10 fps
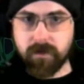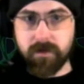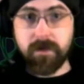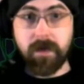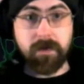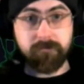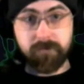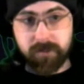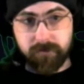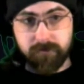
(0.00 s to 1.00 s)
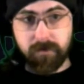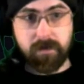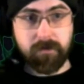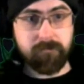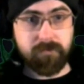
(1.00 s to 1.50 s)
Yeah, so
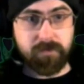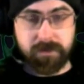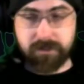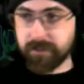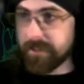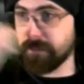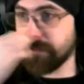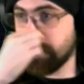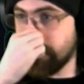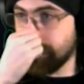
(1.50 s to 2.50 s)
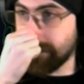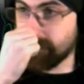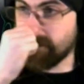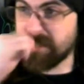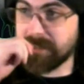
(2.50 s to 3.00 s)
there's certainly a big
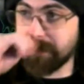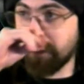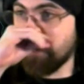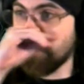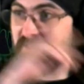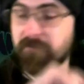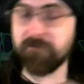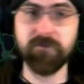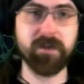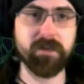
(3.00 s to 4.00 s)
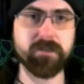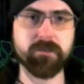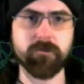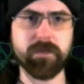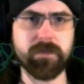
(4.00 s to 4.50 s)
risk of.
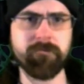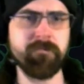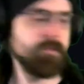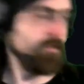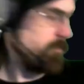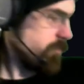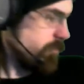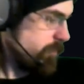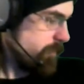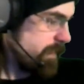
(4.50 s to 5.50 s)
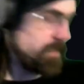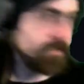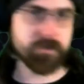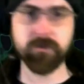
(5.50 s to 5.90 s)
Sorry about that. I'm not sure what my headset's